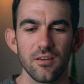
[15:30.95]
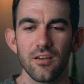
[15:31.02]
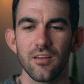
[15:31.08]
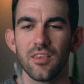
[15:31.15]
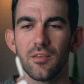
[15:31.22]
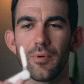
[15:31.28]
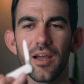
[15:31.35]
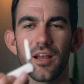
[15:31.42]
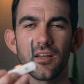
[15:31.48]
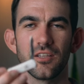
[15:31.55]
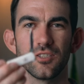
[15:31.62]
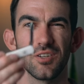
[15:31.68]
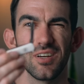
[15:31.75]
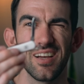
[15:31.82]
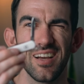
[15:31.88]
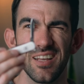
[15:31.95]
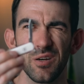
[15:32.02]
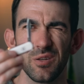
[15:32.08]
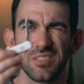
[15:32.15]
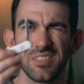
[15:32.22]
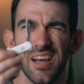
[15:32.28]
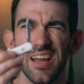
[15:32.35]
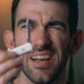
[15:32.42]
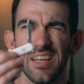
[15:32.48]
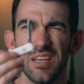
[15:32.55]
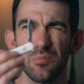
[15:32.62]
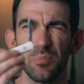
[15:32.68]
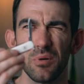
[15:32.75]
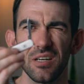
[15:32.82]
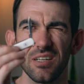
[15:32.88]
in the backcountry. I know it's tiny,
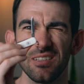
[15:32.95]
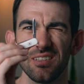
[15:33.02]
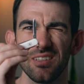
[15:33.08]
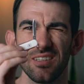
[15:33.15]
but